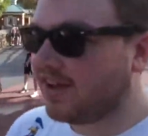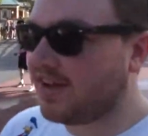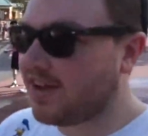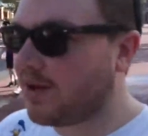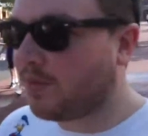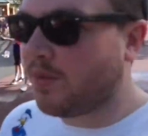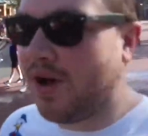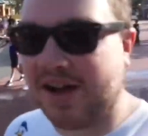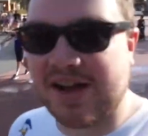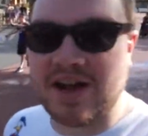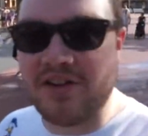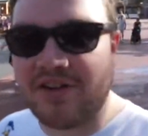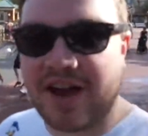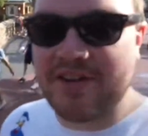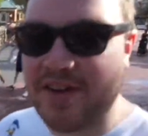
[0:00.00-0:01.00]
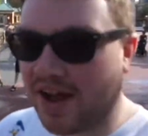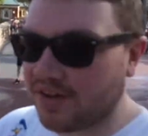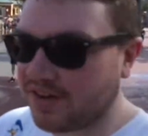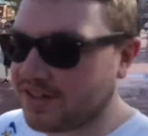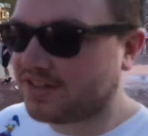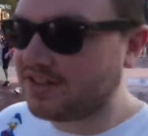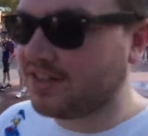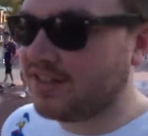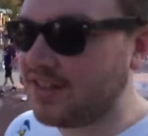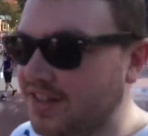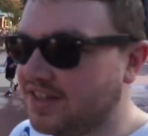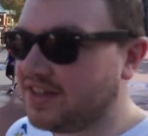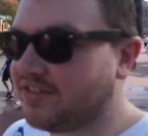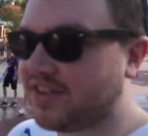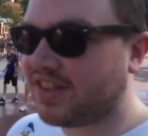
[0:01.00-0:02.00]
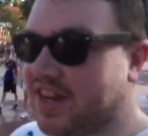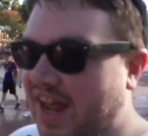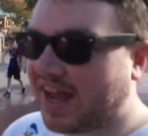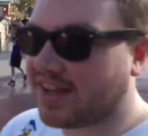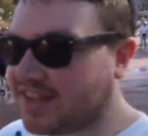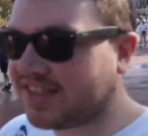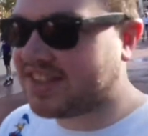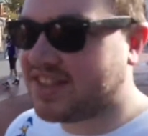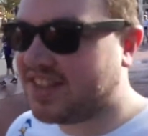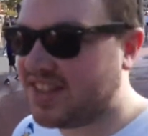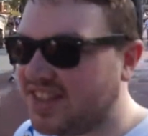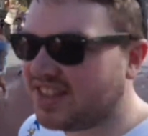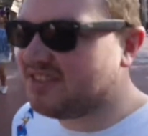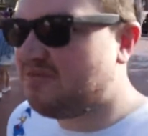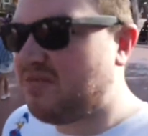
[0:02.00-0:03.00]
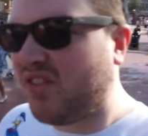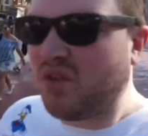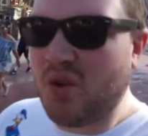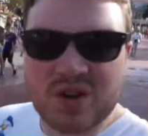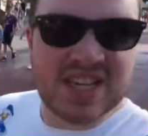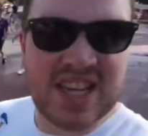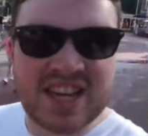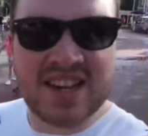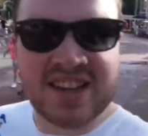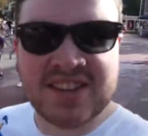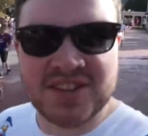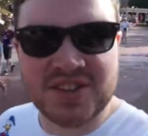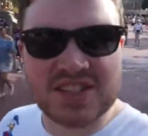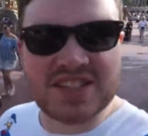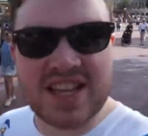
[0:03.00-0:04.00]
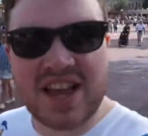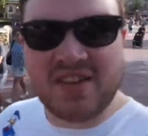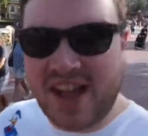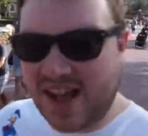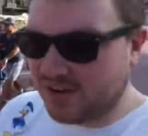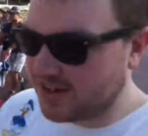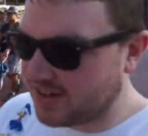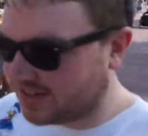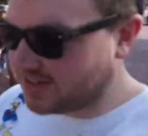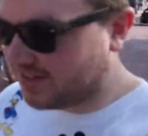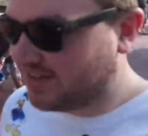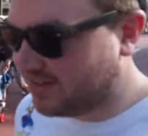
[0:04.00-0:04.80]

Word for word: and work our way around for the next 14 or so hours. And then